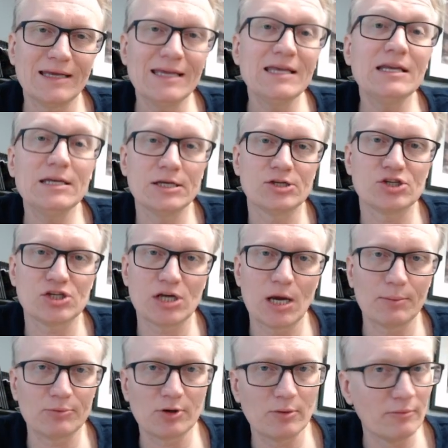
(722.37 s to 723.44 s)
in each
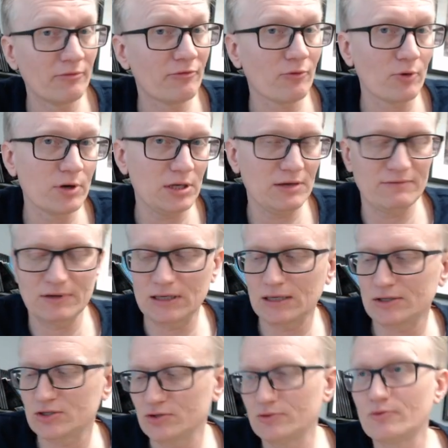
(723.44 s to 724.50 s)
chapter before you even
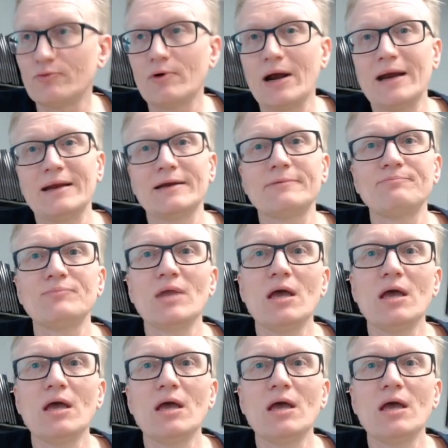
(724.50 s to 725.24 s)
get to the writing.